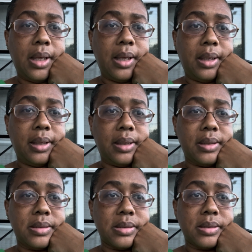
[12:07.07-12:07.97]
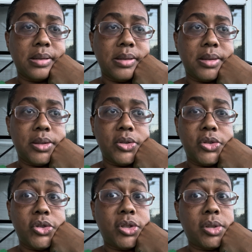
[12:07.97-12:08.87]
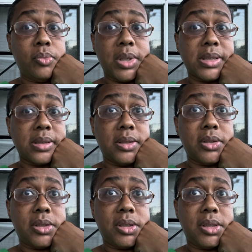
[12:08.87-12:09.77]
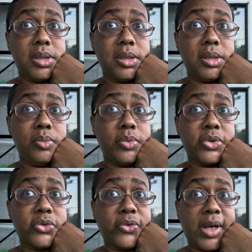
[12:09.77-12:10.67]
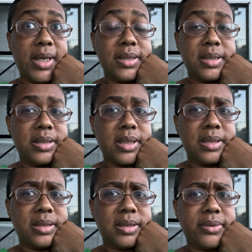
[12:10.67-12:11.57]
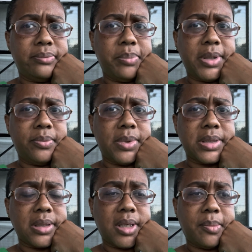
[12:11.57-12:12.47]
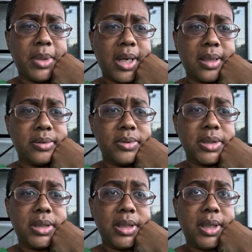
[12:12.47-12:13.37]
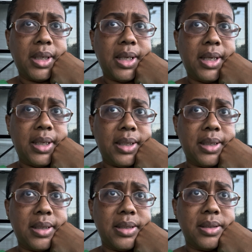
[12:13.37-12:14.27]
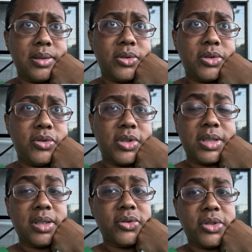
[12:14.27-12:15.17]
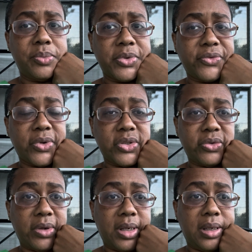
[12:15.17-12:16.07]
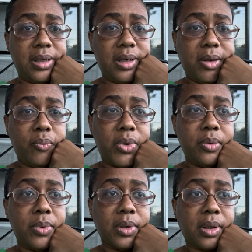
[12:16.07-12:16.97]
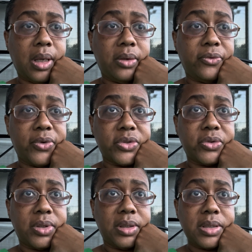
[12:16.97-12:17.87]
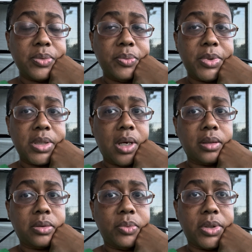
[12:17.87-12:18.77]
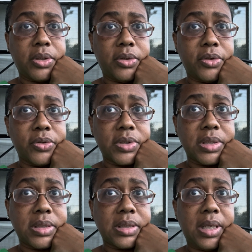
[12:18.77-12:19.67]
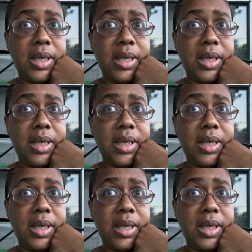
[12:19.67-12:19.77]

and she wasn't. She was trying to say stuff, but it wasn't coming out. And you could tell she was frustrated, and we were kind of frustrated because when we talked to one of the nurses,